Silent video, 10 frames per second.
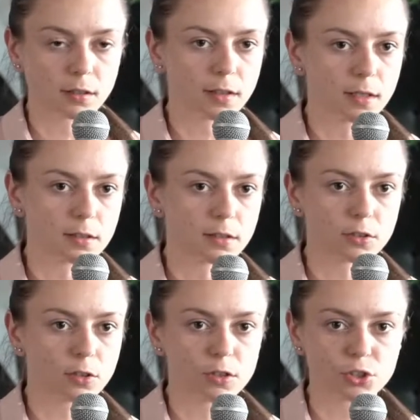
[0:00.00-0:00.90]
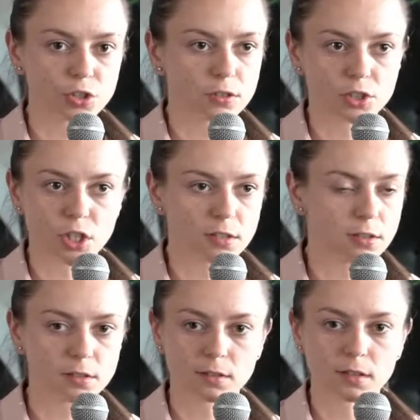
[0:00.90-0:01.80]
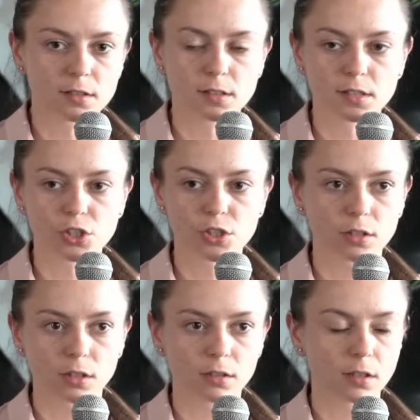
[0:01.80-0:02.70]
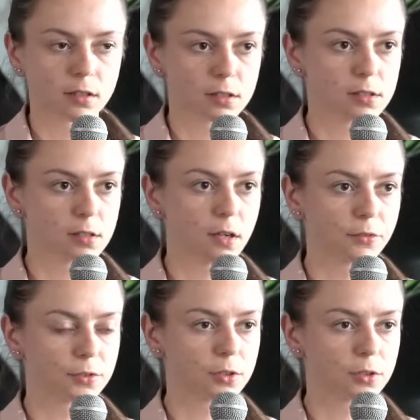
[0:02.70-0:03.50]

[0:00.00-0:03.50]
clean technology, just transition and other stuff.